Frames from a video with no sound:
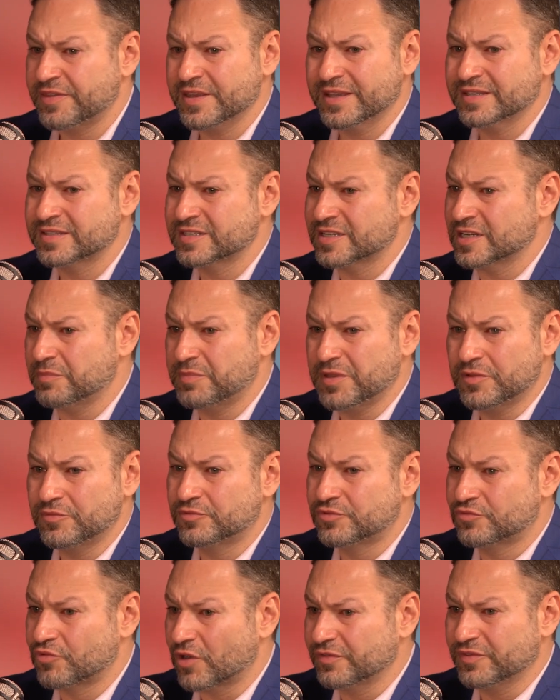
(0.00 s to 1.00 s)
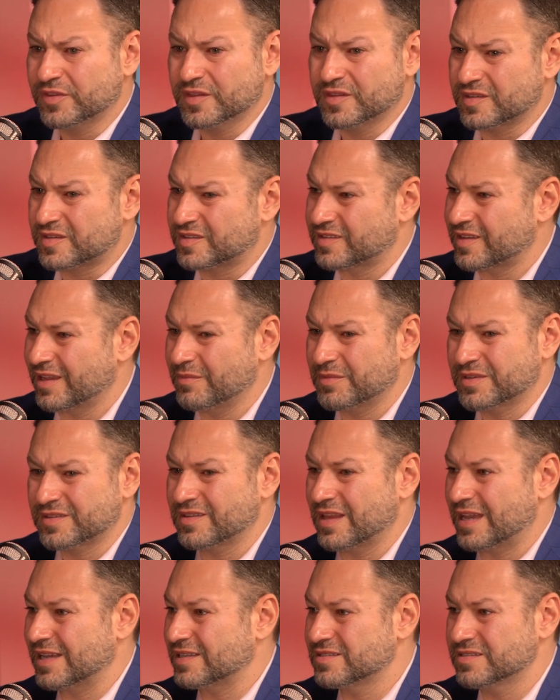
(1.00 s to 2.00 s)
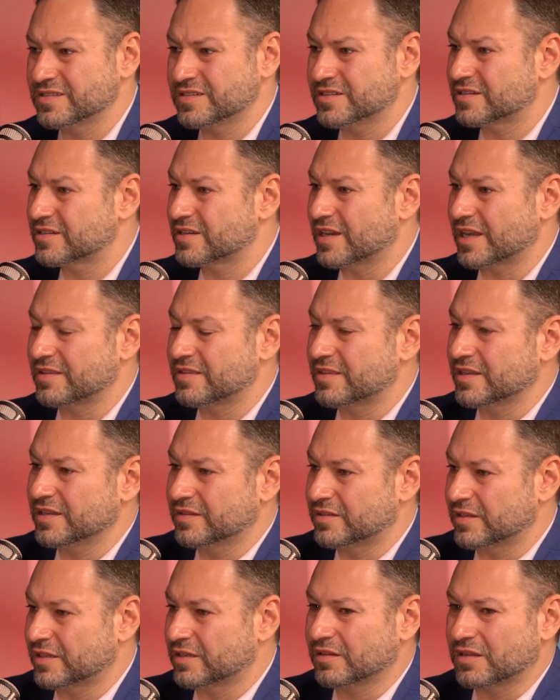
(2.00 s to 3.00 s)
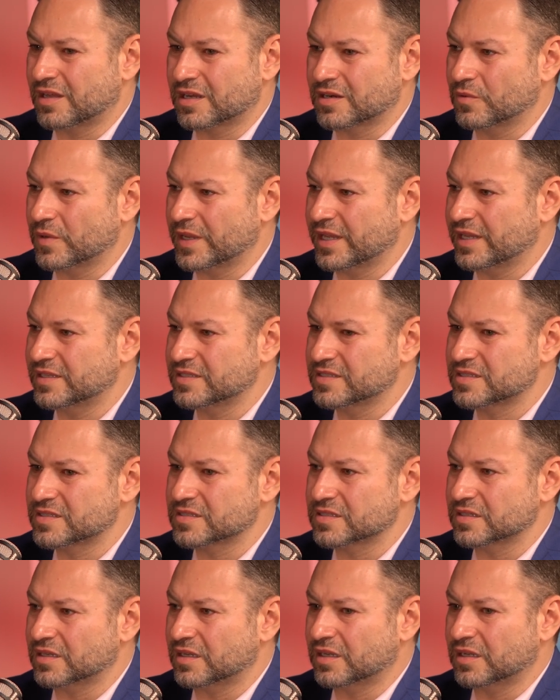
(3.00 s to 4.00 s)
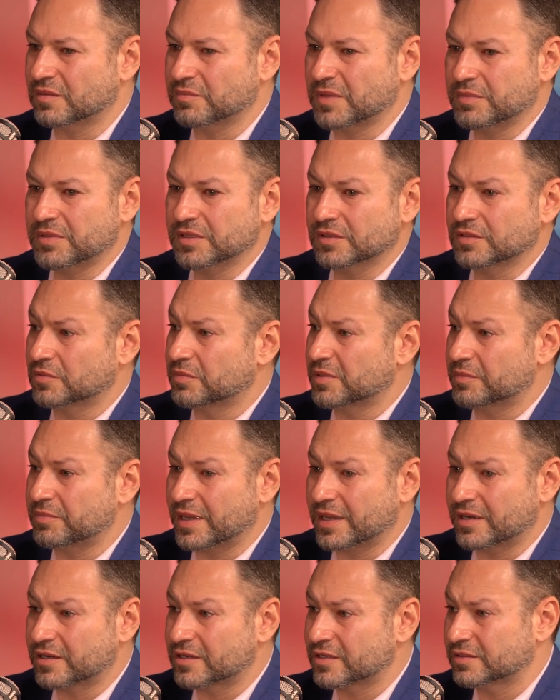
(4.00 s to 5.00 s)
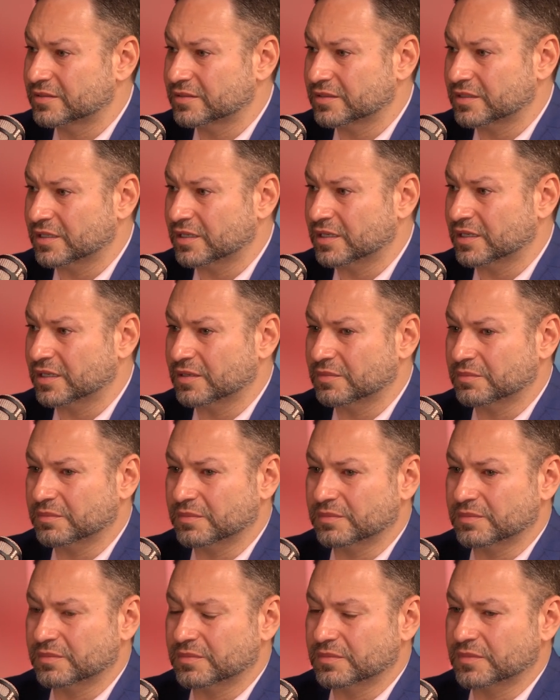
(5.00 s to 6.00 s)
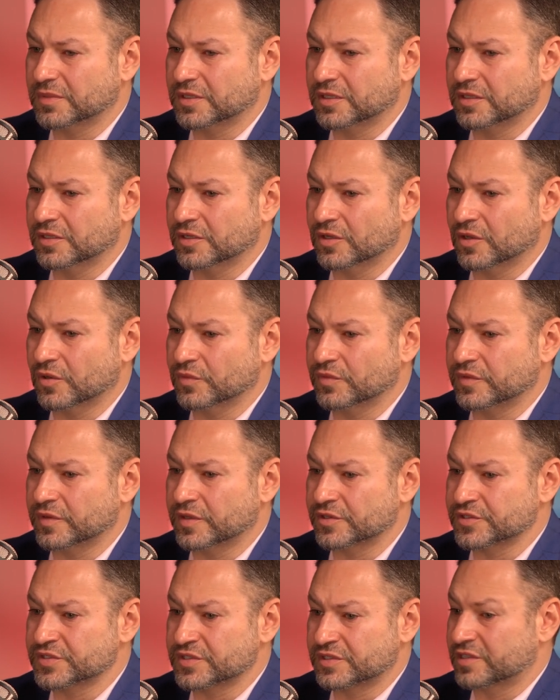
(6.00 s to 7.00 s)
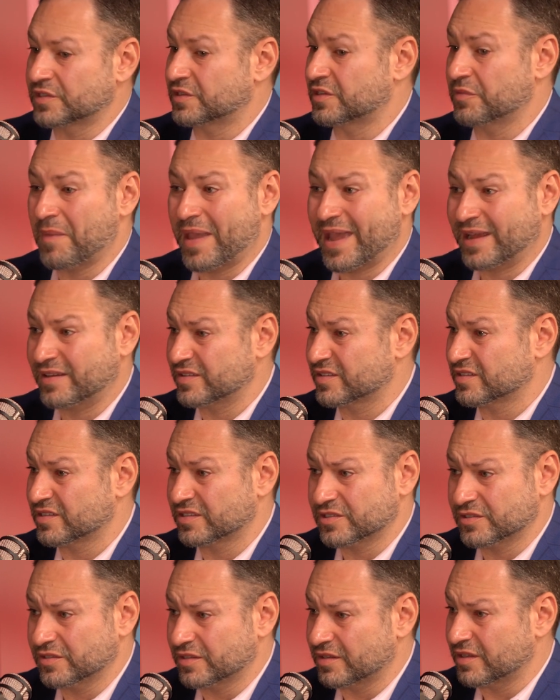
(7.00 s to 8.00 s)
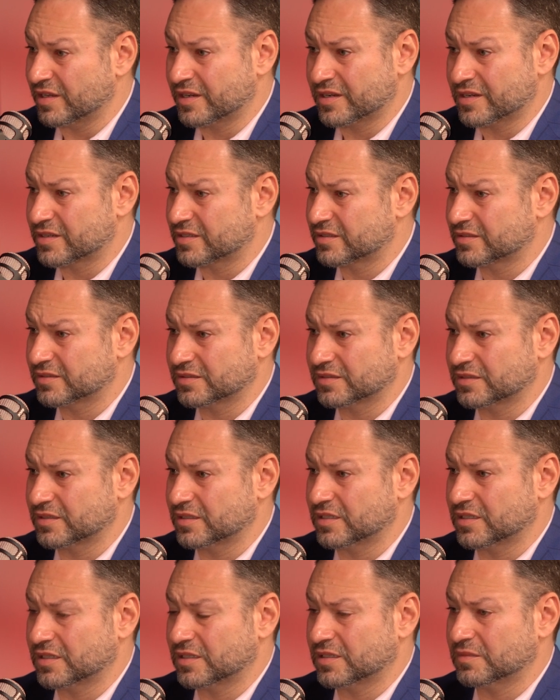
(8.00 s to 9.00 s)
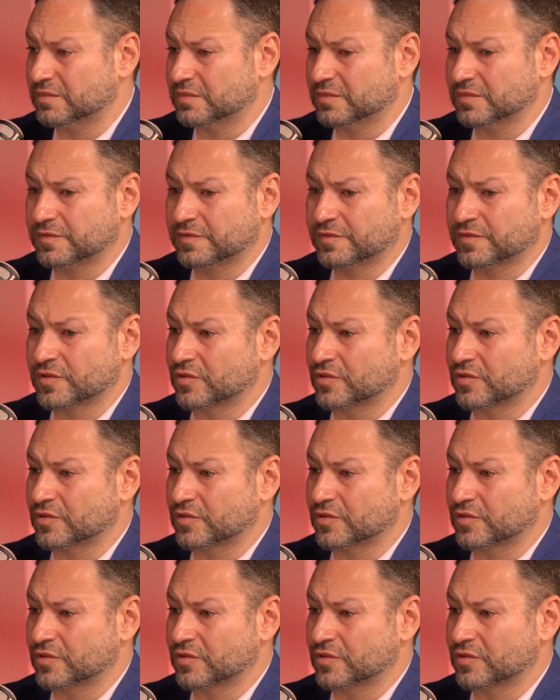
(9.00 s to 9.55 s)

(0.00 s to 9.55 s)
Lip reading: think it's going to be roughly the same as last year. I think in a lot of ways, maybe a little bit better. There's the demand is clearly there. And